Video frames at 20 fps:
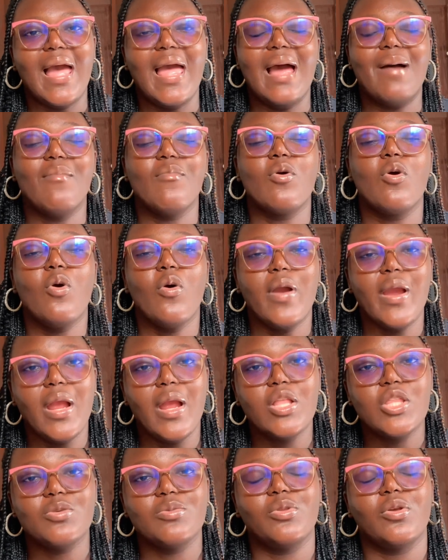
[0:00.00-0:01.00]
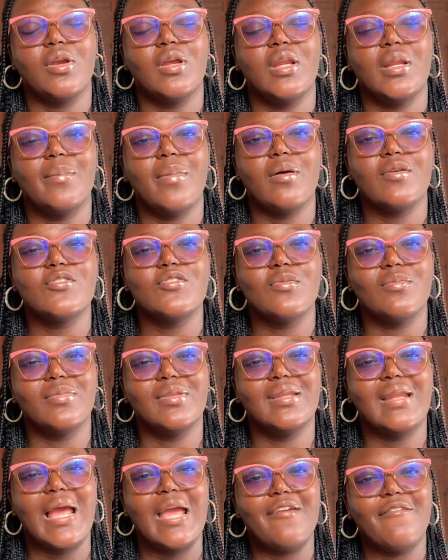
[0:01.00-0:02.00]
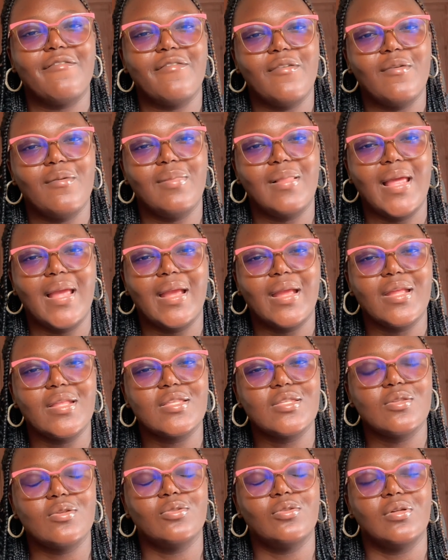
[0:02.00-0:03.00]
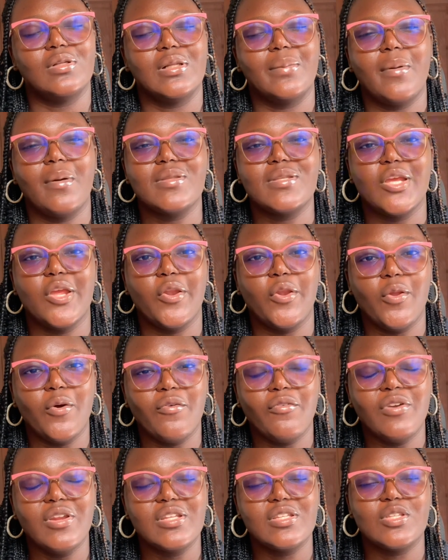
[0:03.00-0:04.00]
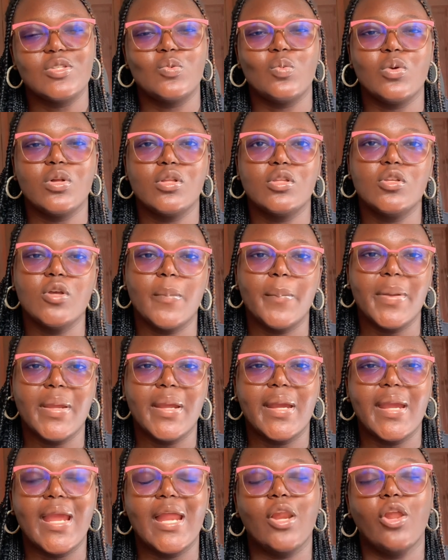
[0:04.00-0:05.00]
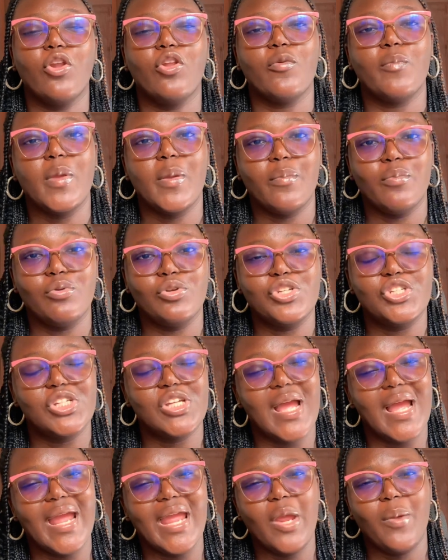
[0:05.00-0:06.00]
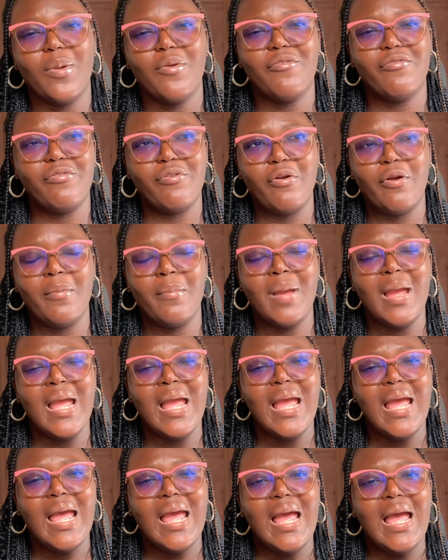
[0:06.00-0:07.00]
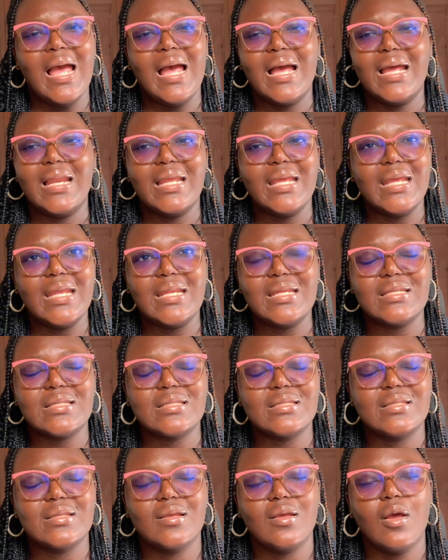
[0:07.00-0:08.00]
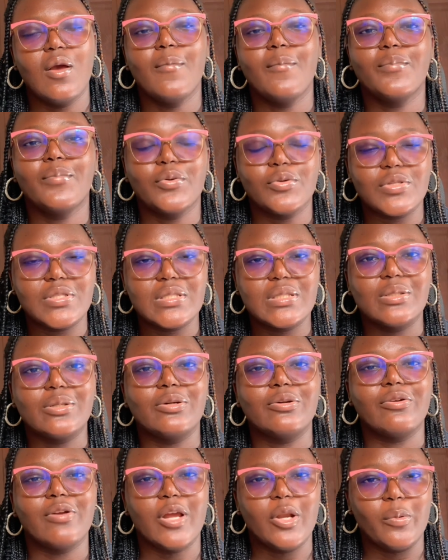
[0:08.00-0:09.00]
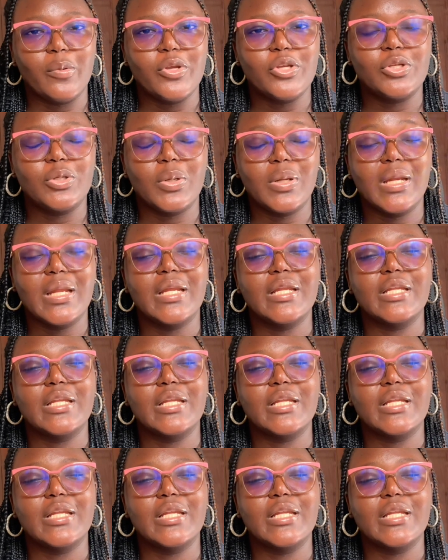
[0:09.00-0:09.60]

I am going to be talking about something I feel like it's not talked about enough. This is one topic a lot of people shy away from, and it is post-graduation